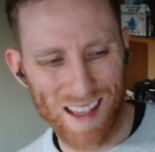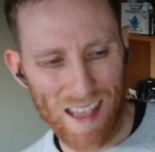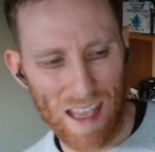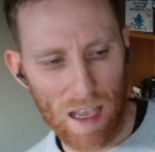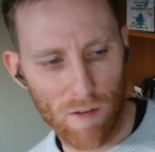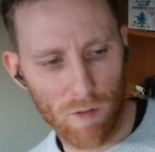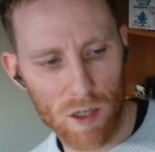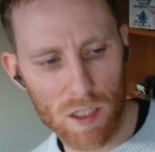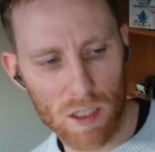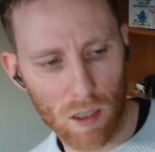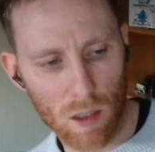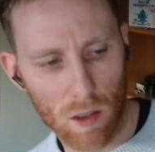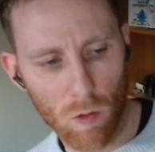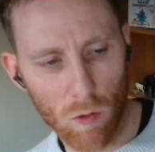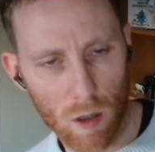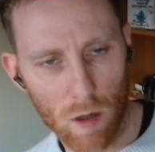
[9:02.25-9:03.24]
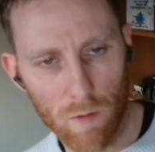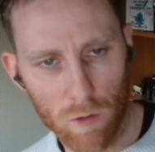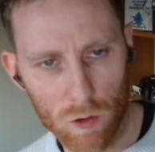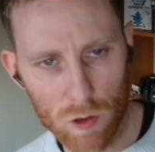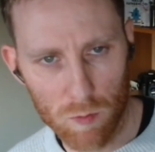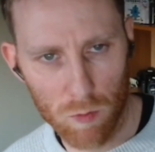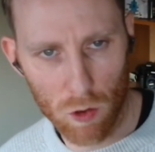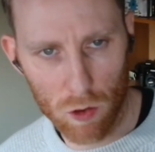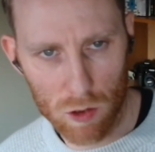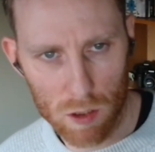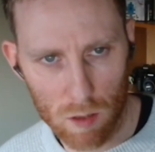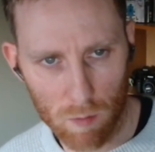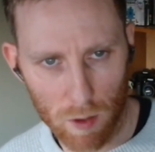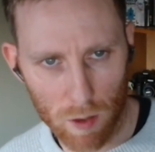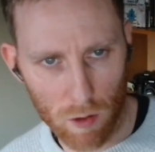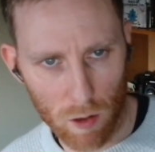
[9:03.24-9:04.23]
Every single one of those posts
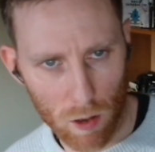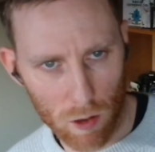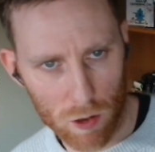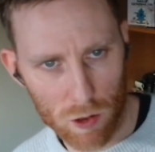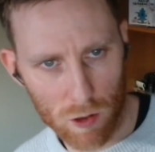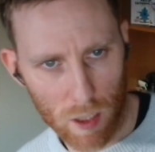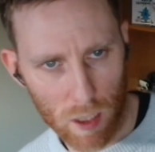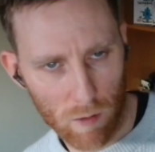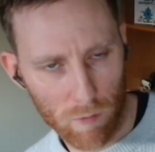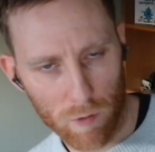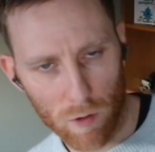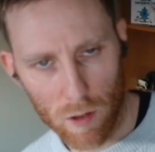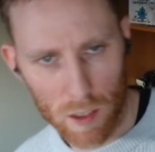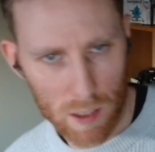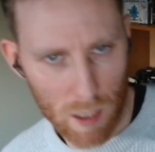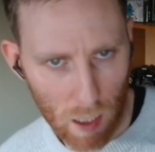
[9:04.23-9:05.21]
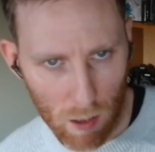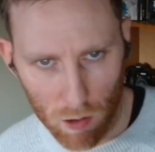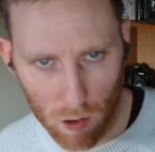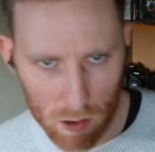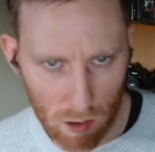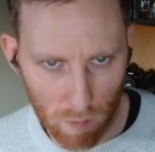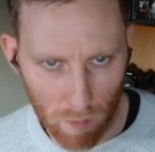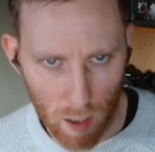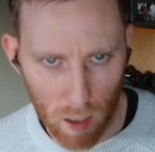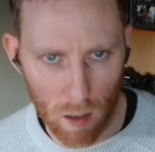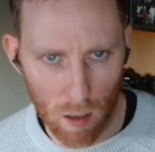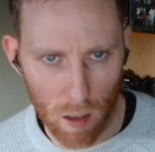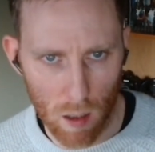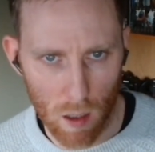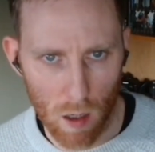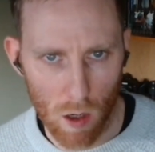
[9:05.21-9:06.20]
about her training for this high rocks event,
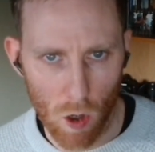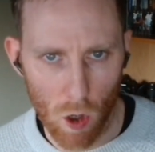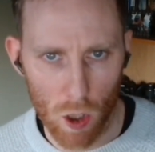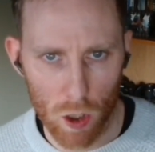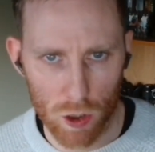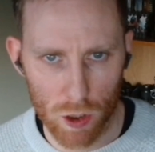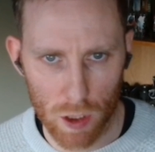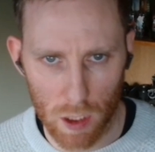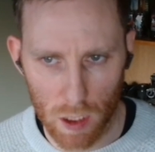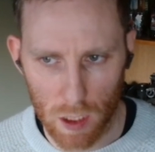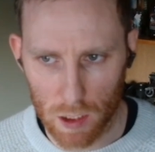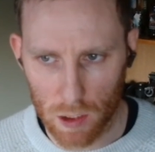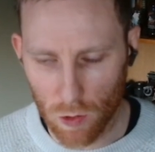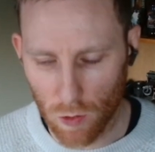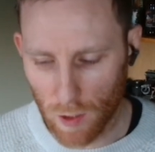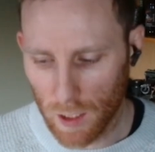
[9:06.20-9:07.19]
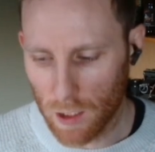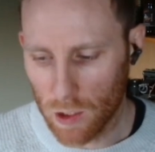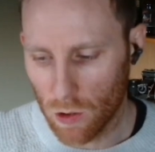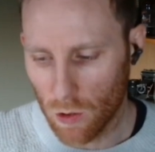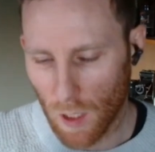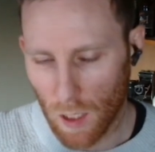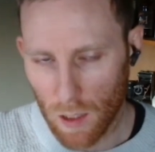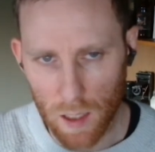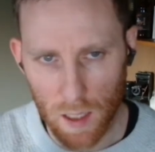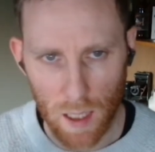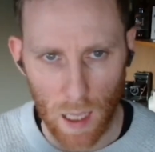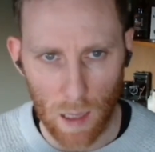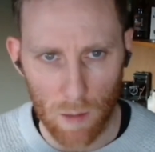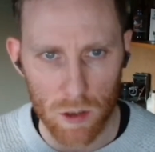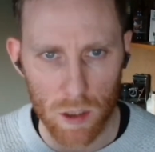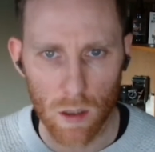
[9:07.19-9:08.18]
she is going to, in the
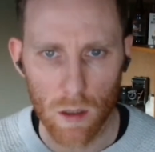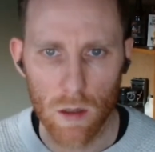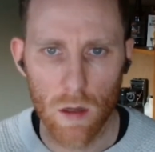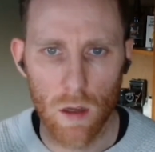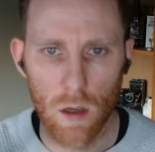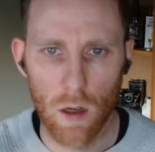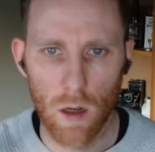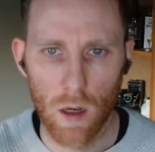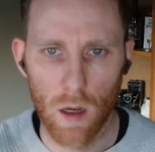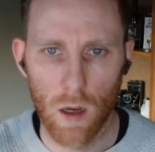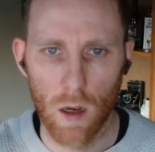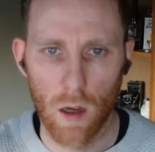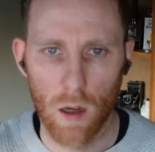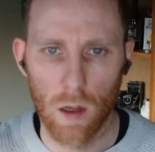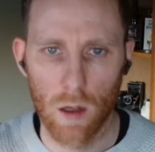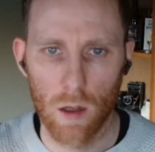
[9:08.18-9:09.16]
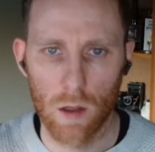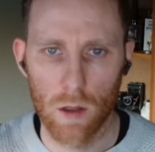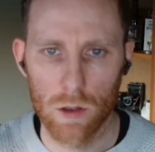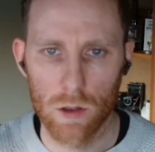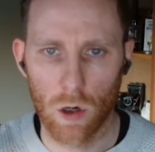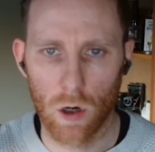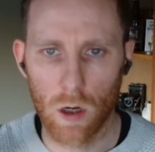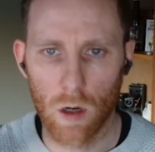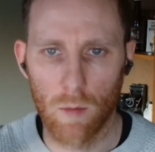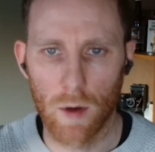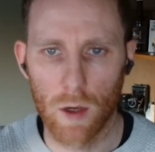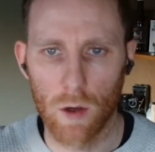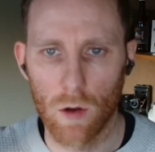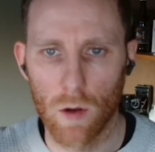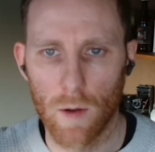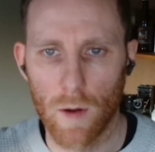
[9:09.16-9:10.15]
caption, talk
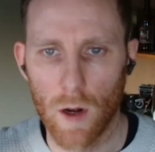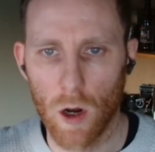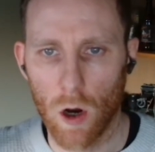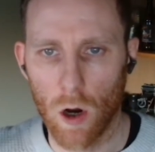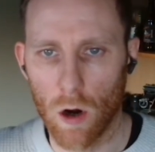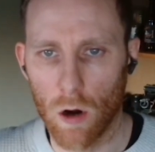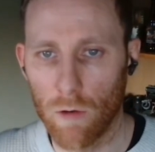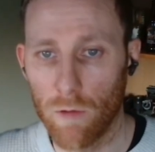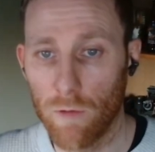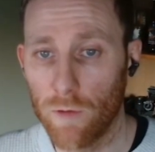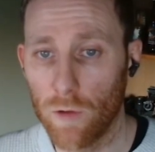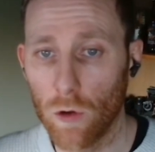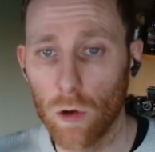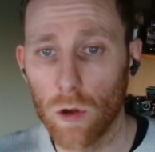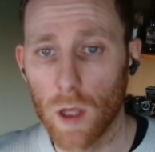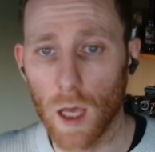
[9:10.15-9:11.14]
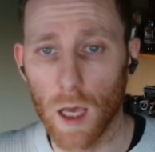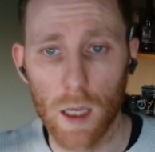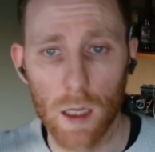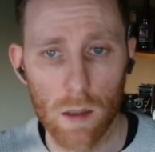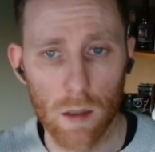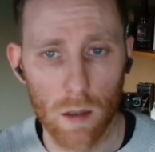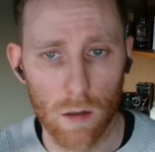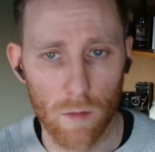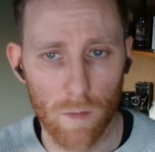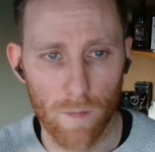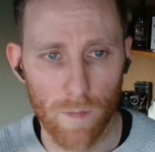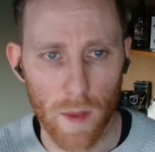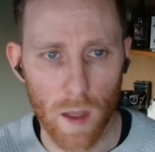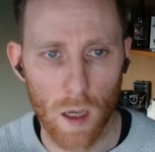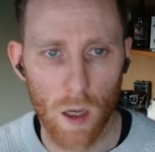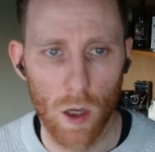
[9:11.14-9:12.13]
about her full guide
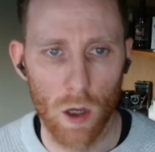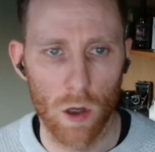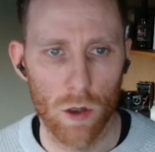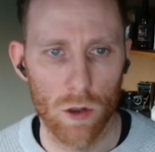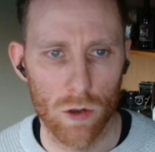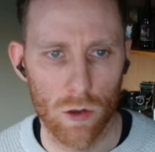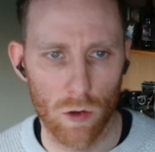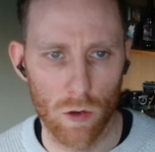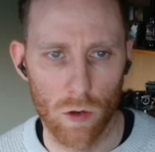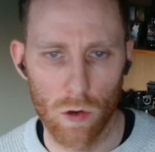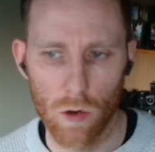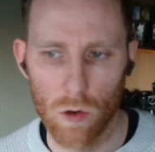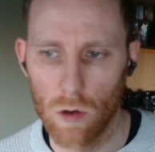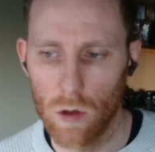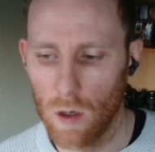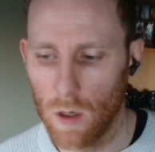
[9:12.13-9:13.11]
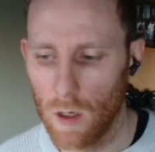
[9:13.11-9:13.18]
to